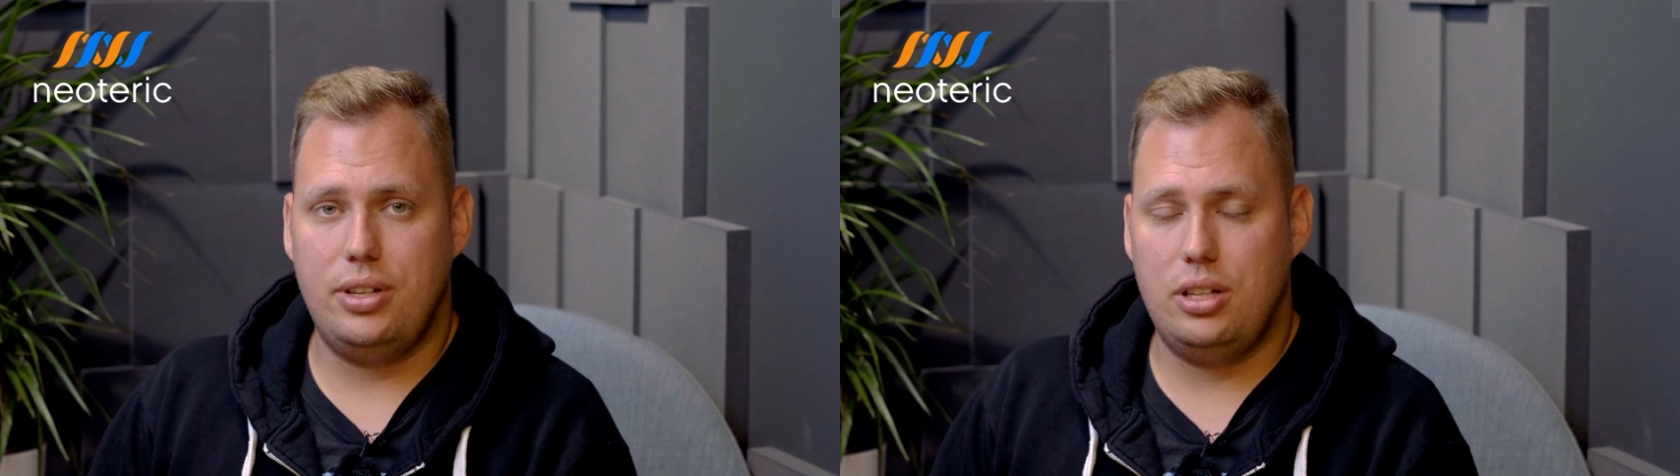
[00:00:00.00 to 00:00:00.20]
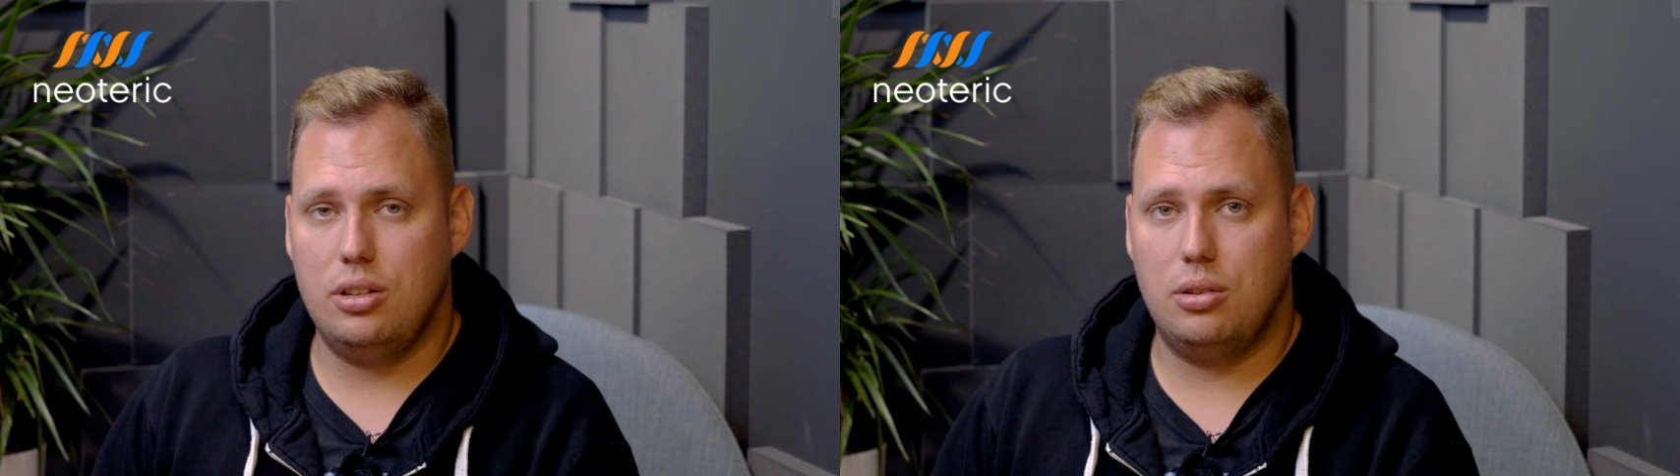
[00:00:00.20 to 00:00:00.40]

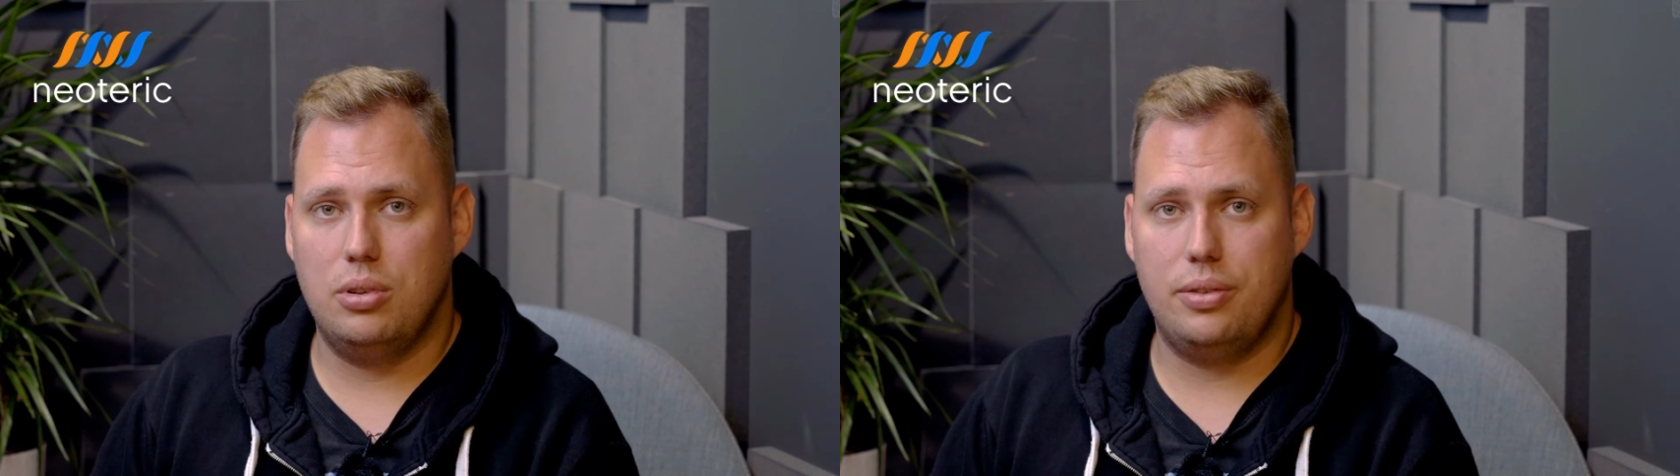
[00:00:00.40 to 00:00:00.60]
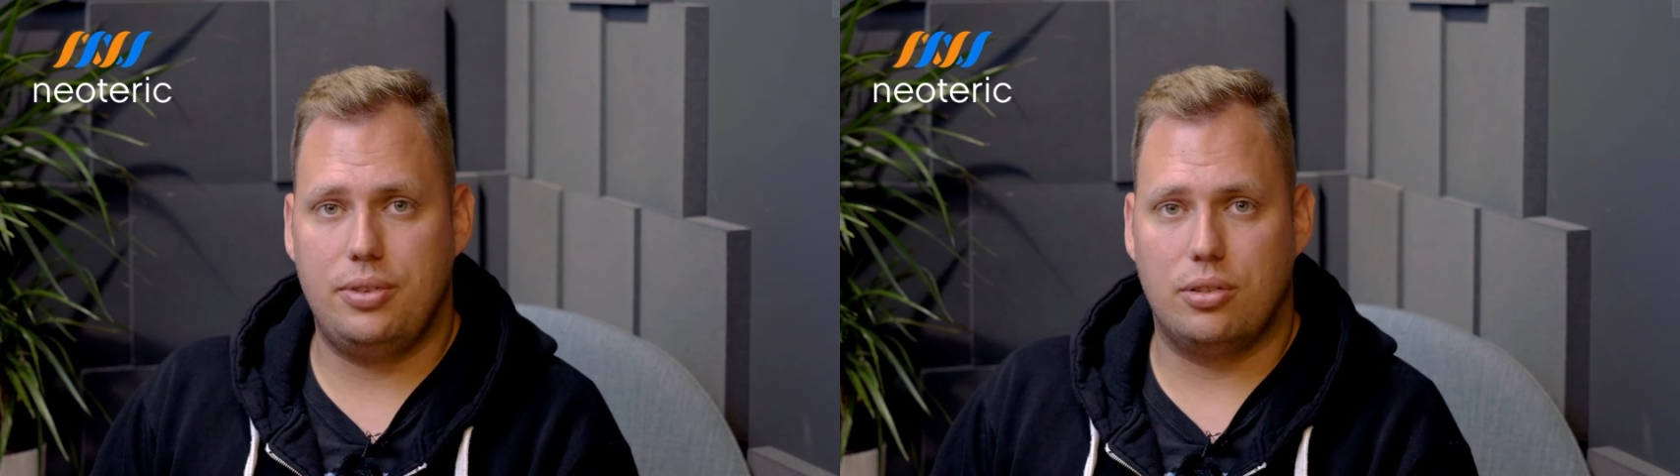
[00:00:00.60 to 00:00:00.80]
video
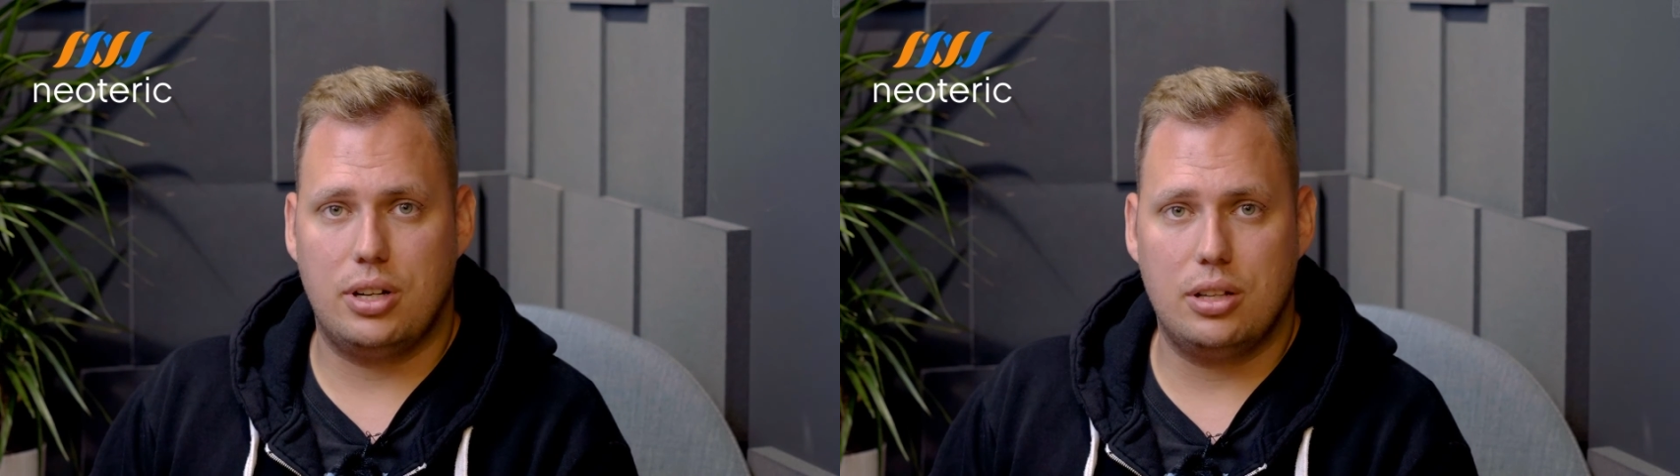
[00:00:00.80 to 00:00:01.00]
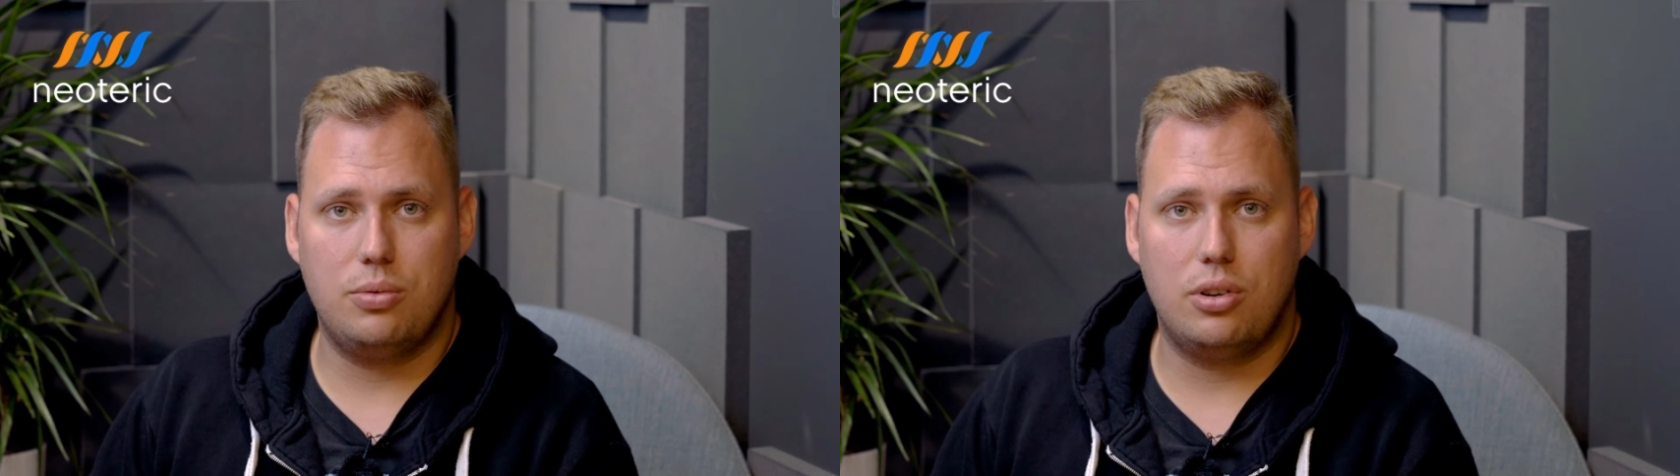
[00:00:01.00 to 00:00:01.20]
with your
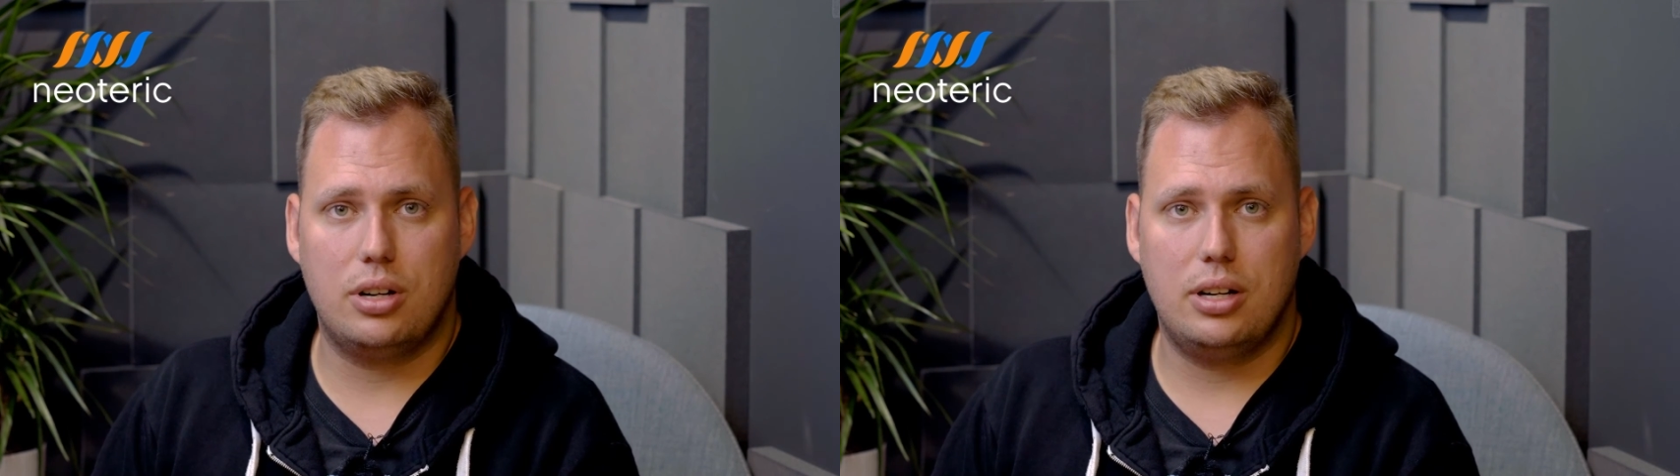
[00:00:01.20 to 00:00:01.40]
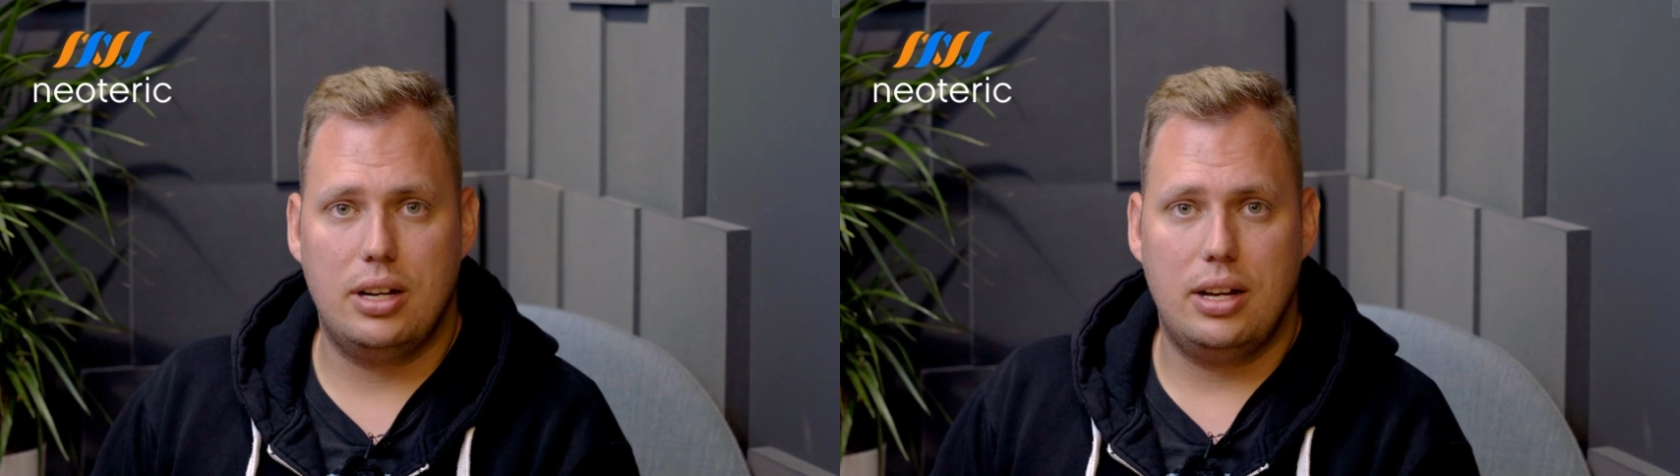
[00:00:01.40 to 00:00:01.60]
network,